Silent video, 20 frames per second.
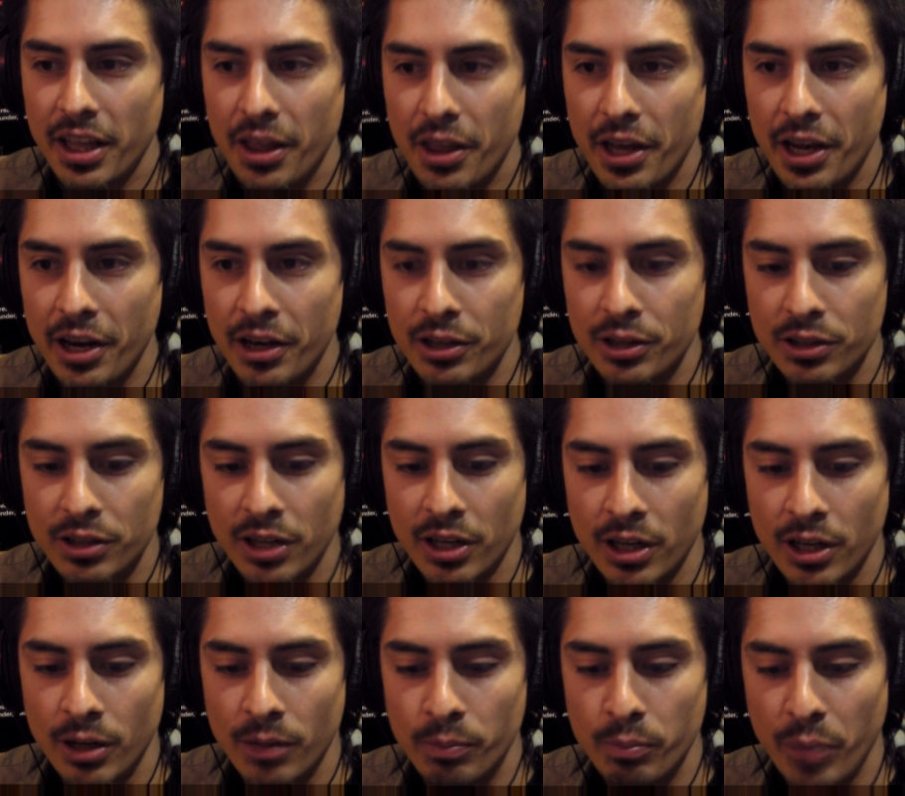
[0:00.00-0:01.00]
they are
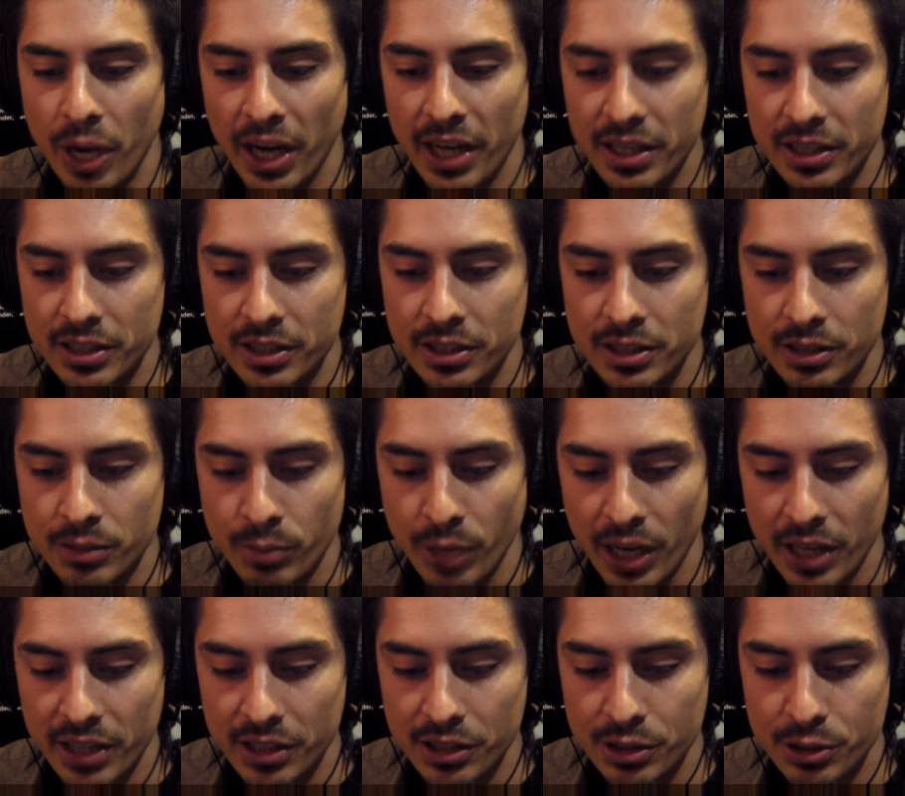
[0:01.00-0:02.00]

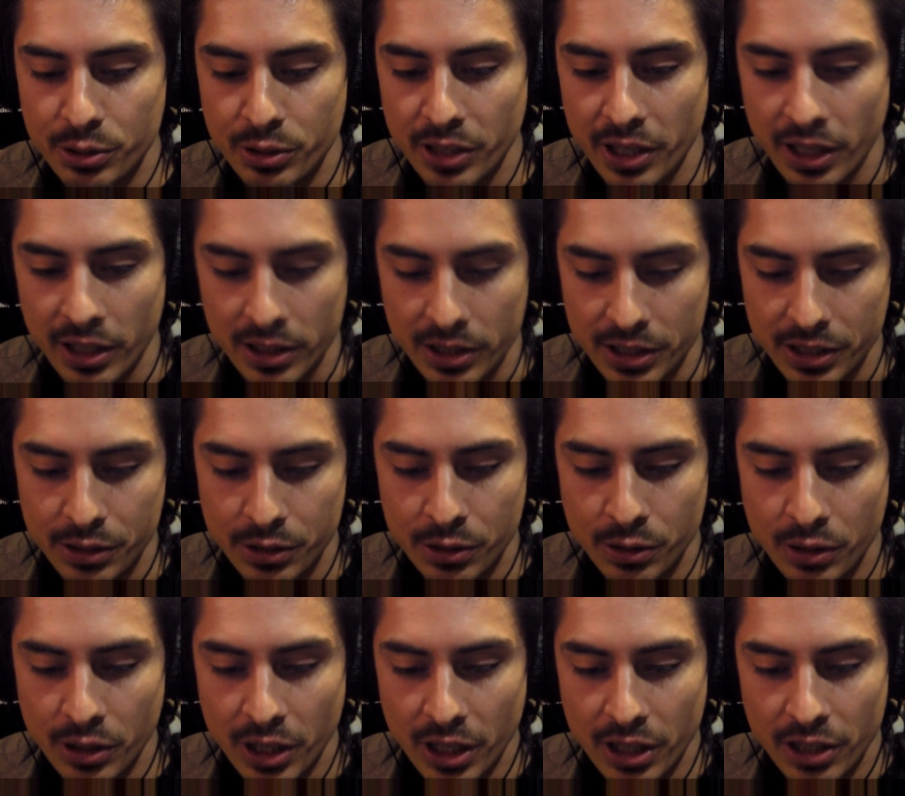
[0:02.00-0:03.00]
binded to a
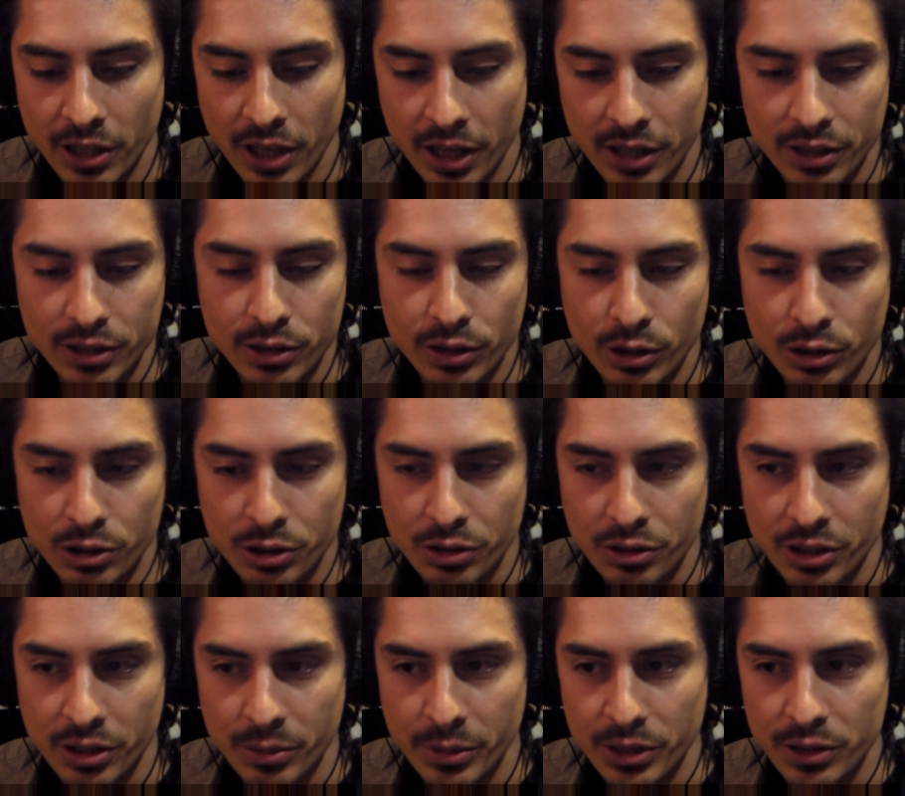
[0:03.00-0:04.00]
legal non-disclosure
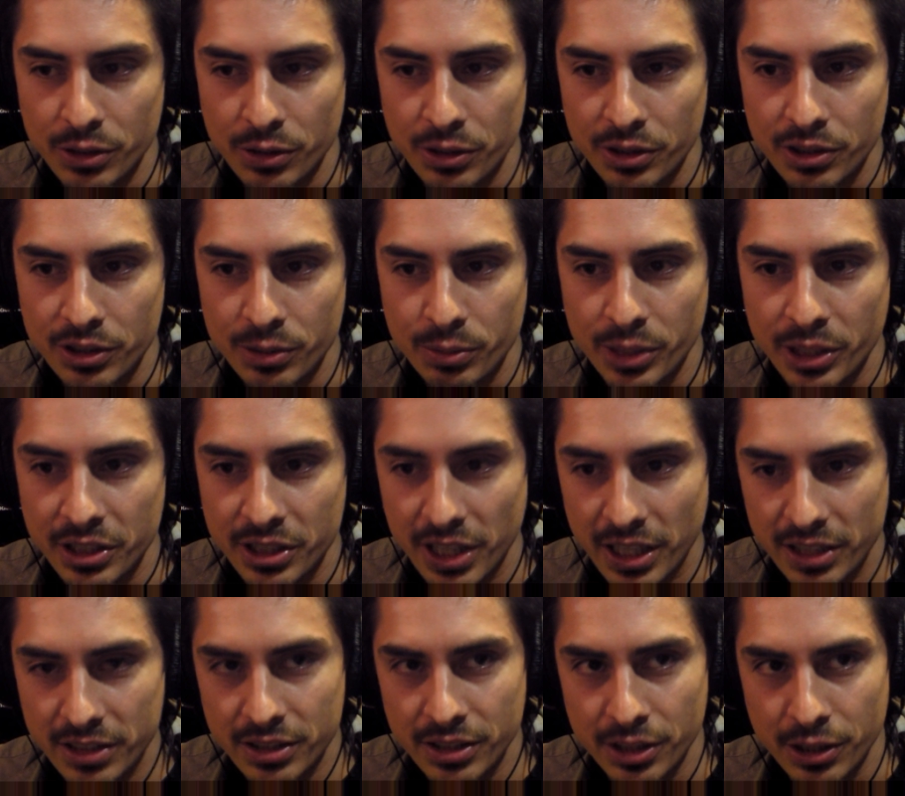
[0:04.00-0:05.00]
agreement. So this has been
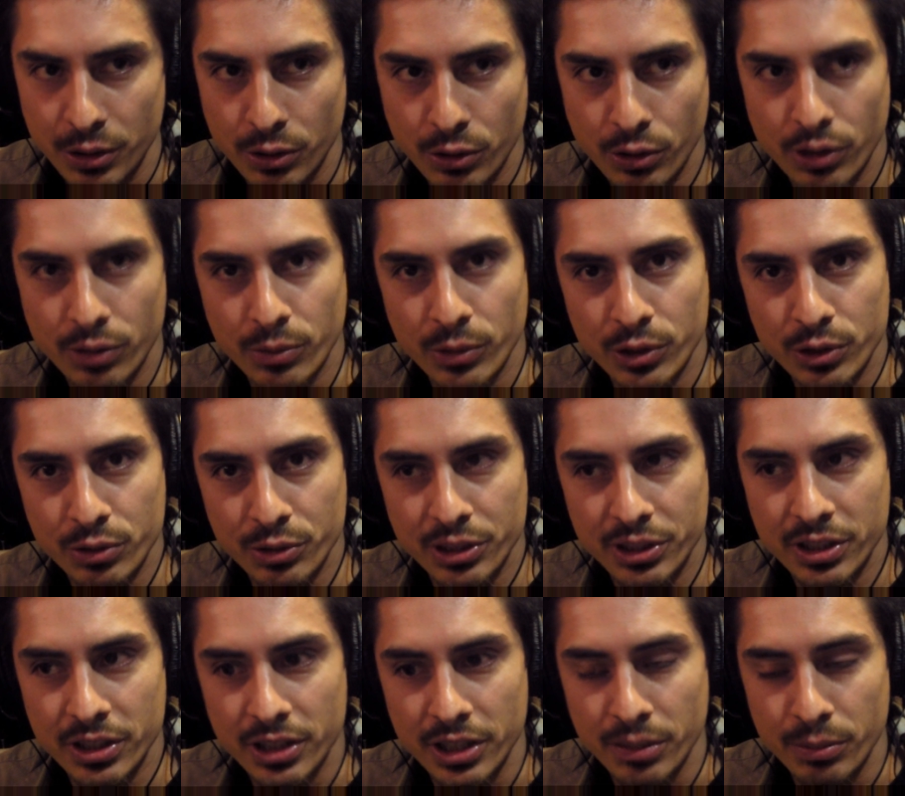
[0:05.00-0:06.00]
tested in court. Most
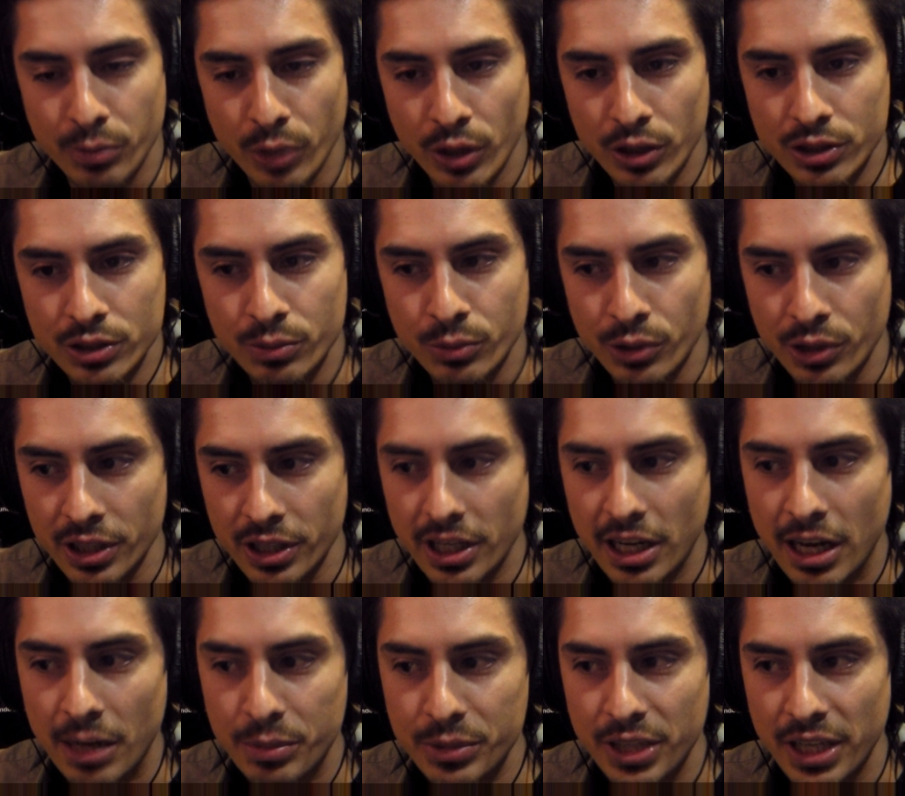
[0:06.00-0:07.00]
recently in Baltimore, the
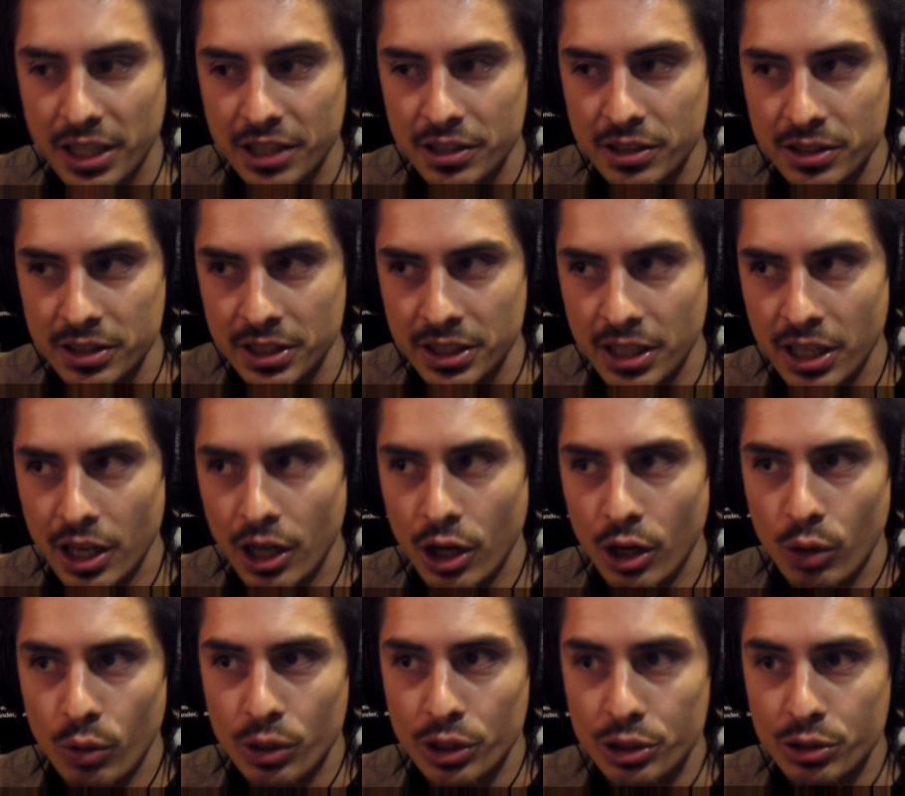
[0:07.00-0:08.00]
cops actually
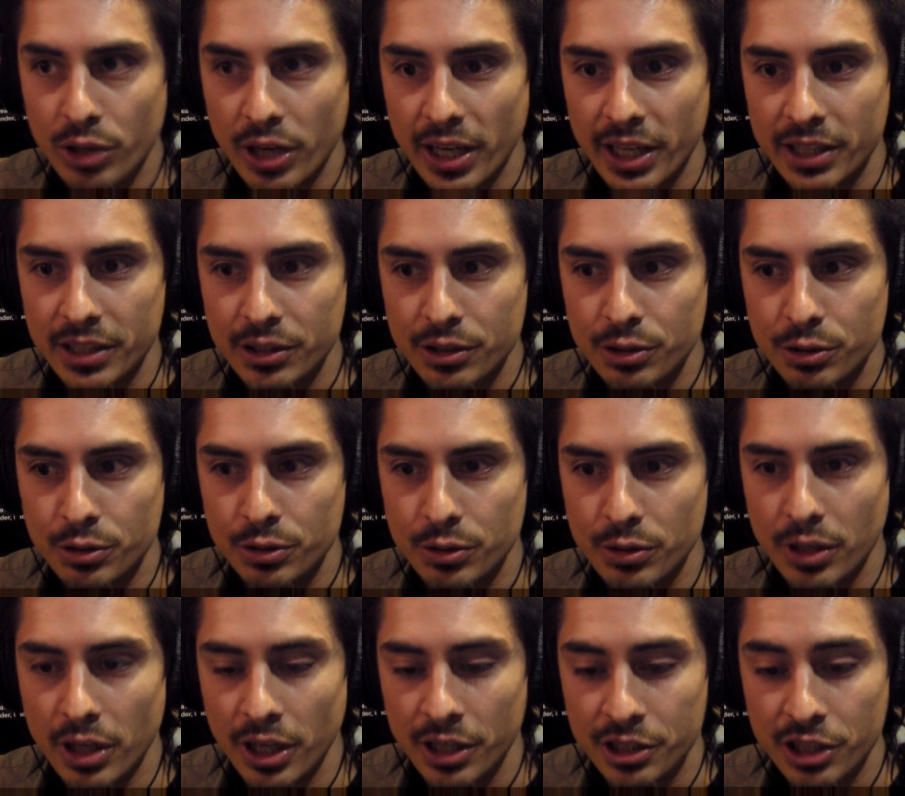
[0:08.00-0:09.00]
were
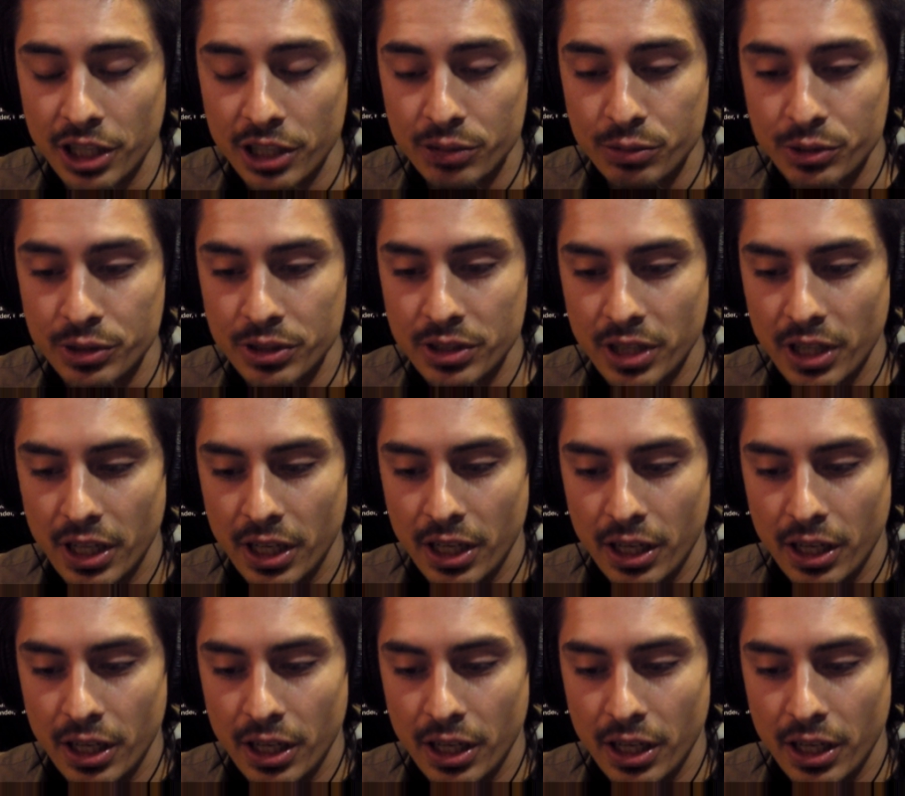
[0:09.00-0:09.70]
a judge was